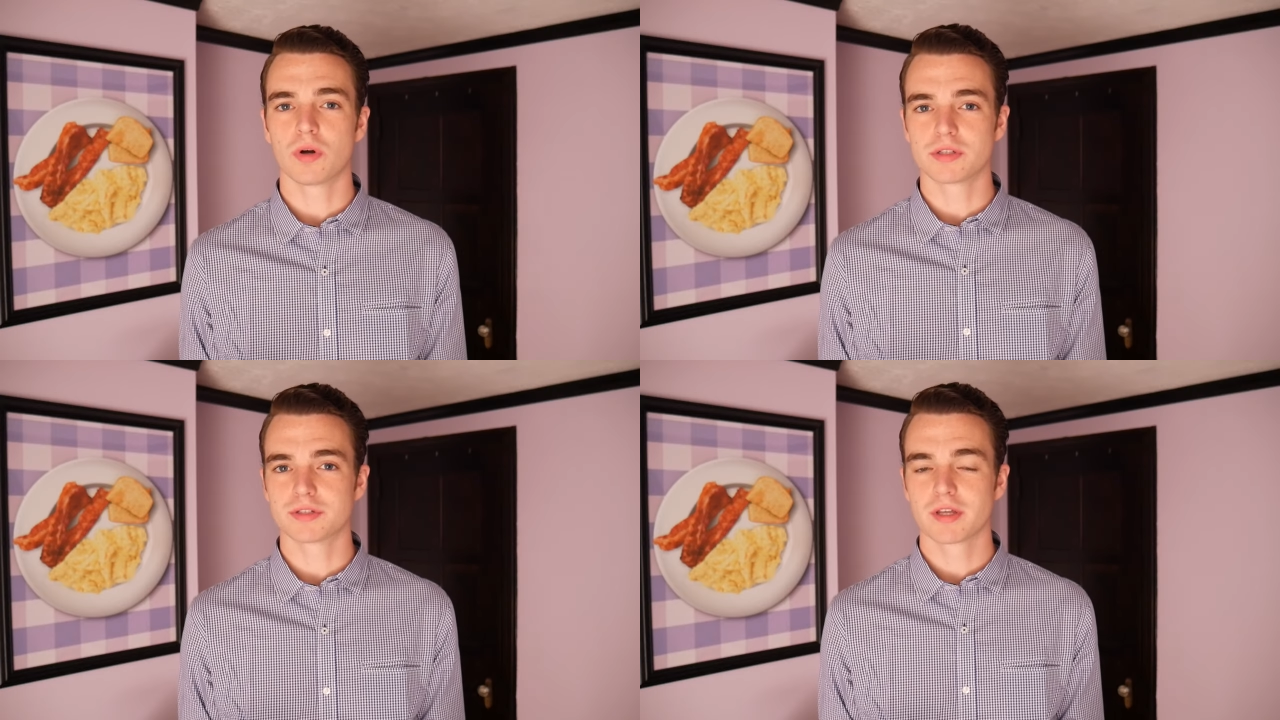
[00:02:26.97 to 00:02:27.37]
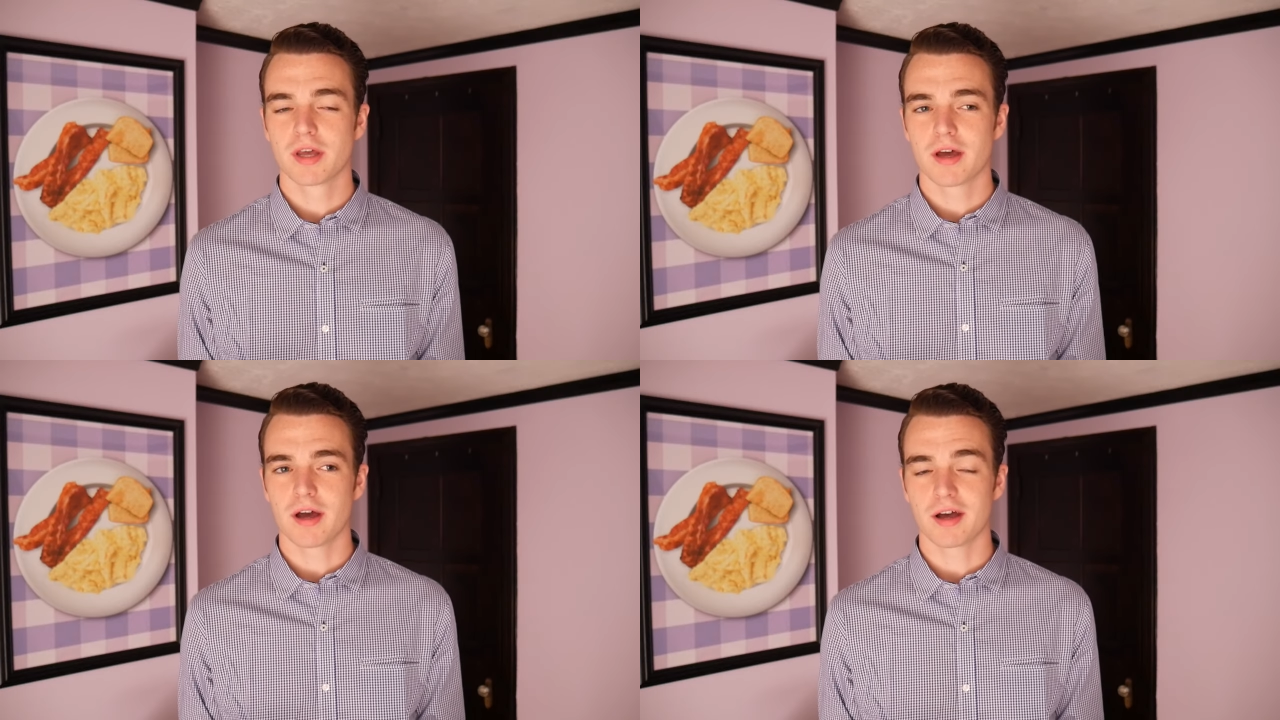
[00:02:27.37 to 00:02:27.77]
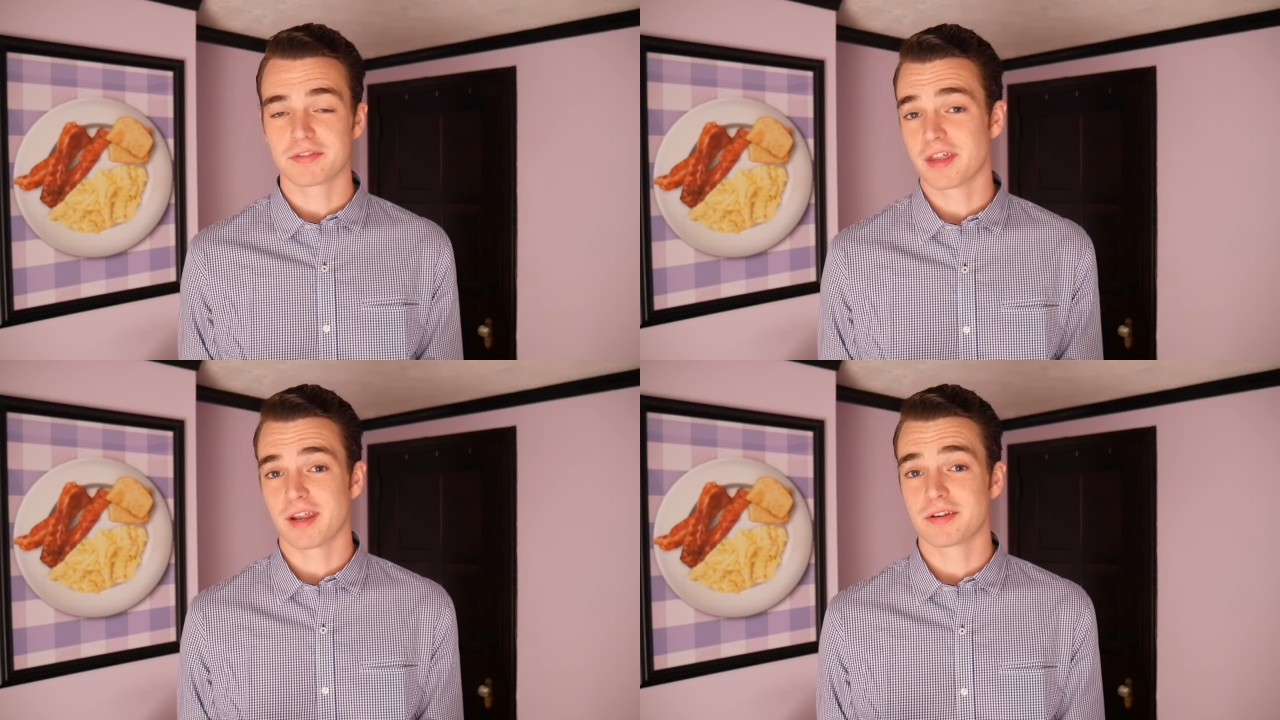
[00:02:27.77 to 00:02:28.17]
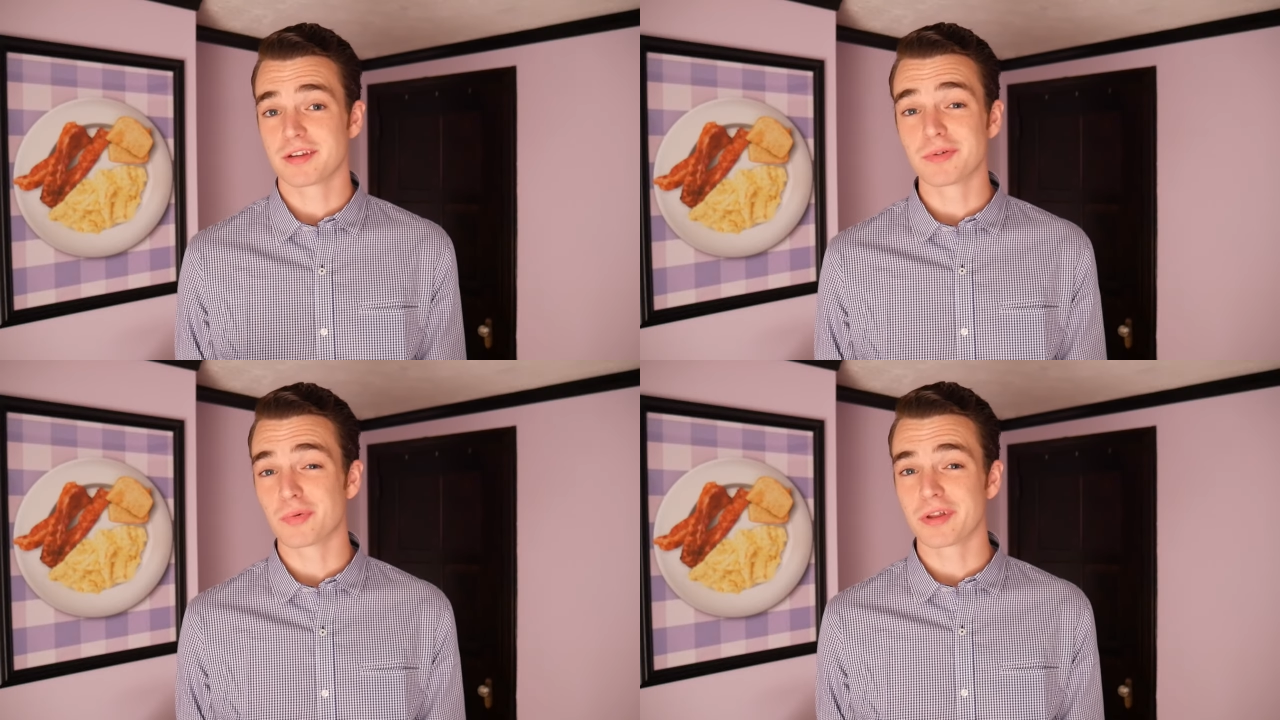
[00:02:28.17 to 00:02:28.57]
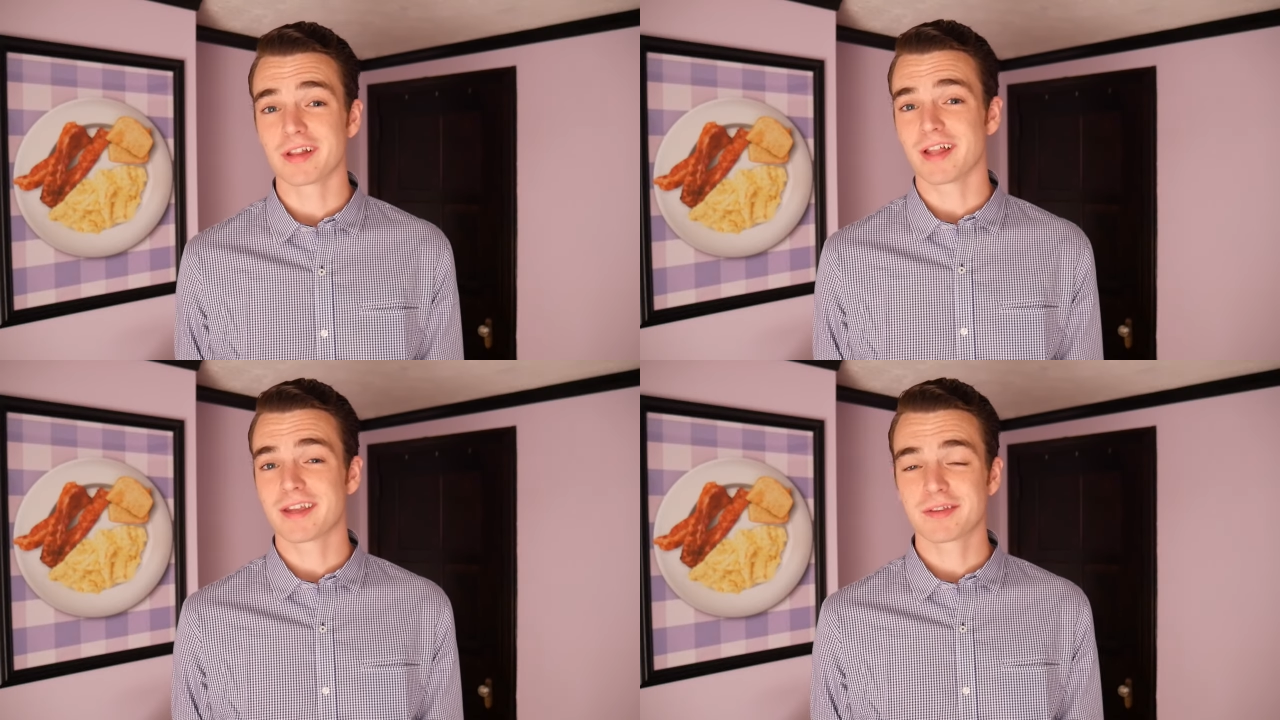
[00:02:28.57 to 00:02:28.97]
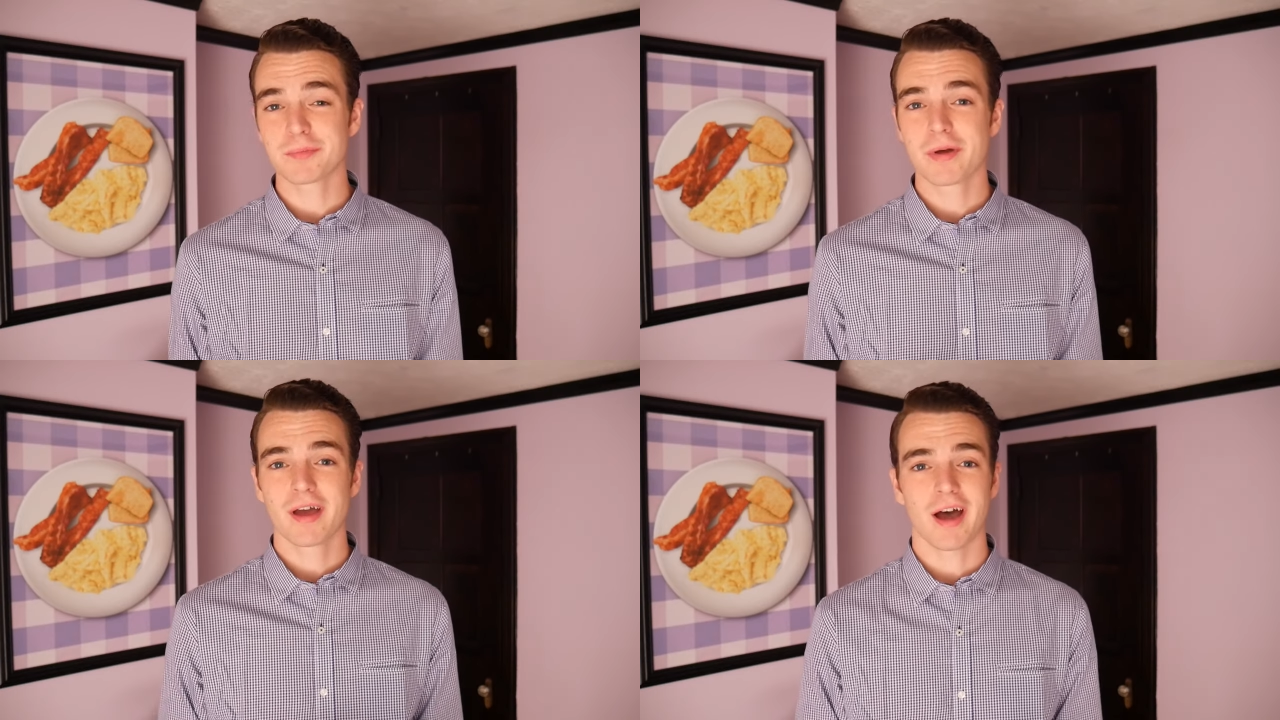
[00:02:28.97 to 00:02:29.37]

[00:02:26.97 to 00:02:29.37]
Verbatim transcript: was uh, that I didn't really like them.